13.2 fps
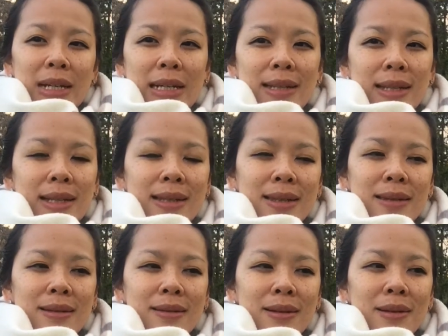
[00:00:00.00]
easy to
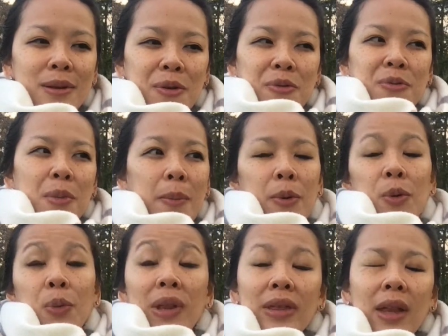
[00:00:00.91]
remember
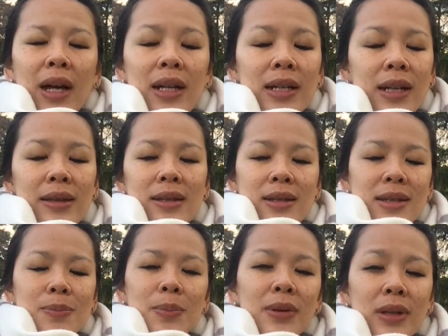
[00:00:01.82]
one line and just
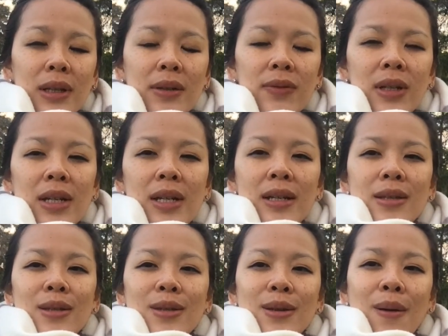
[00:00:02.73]
believe in it.
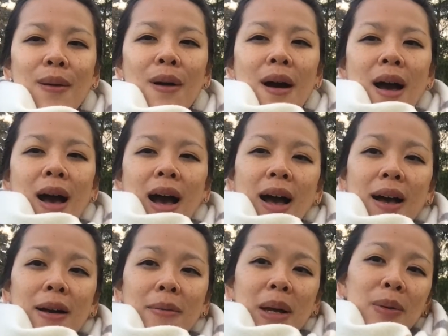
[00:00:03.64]
And so
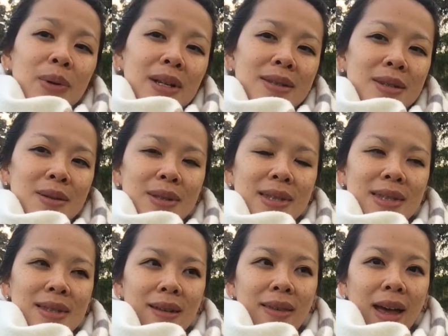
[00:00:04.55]
I wanted to
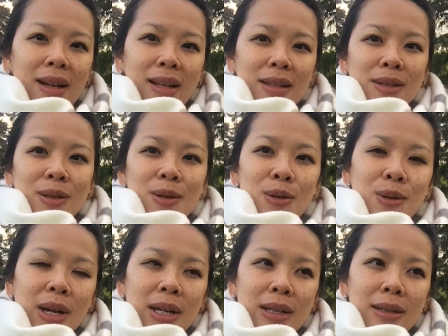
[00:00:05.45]
instill that in you,
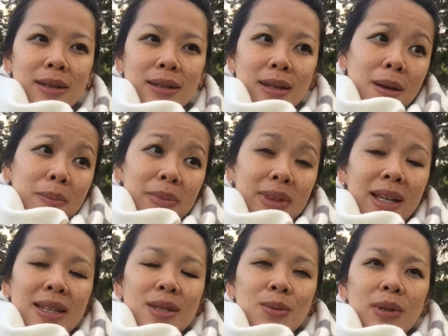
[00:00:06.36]
and
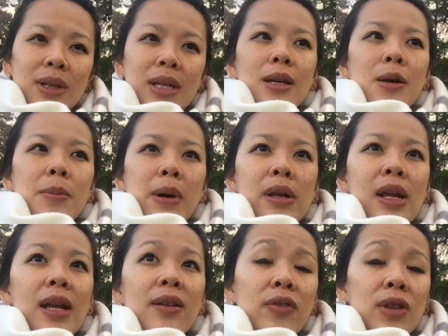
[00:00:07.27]
that's really about
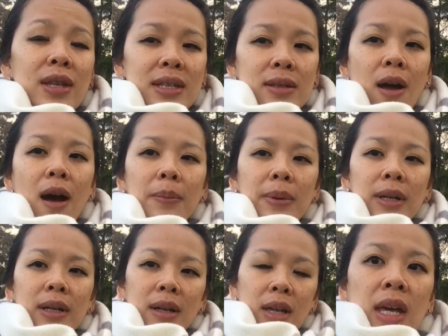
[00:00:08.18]
it for this topic.
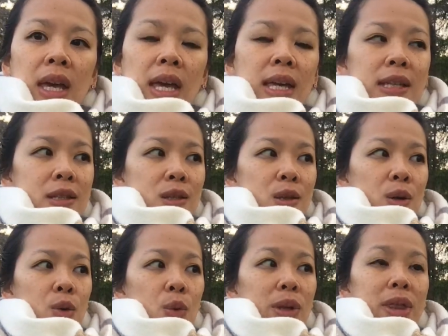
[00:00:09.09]
And so
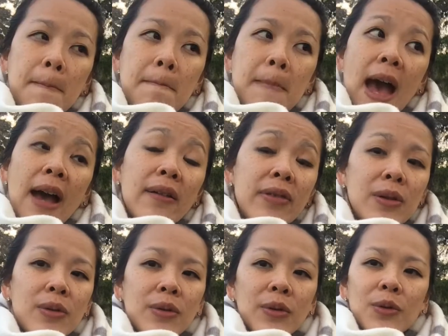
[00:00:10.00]
have
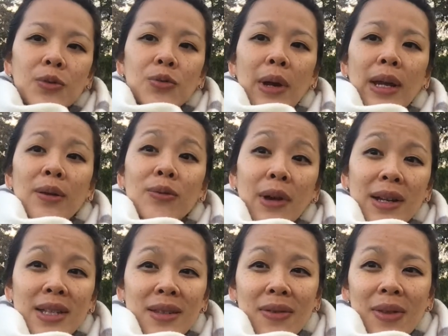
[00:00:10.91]
a great
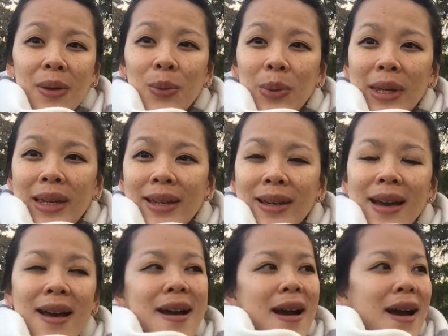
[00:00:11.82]
rest of the week.
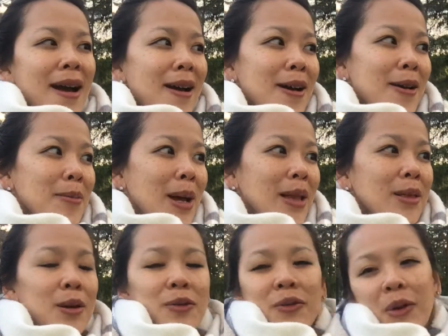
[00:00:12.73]
I
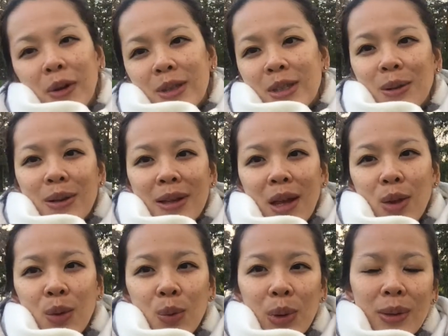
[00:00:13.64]
look forward to
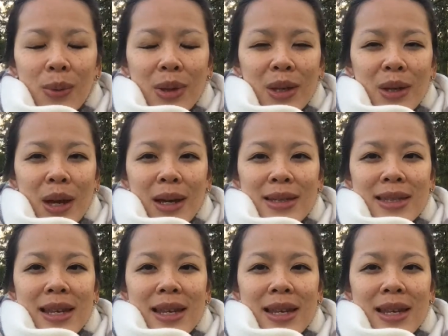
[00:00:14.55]
another week with you guys,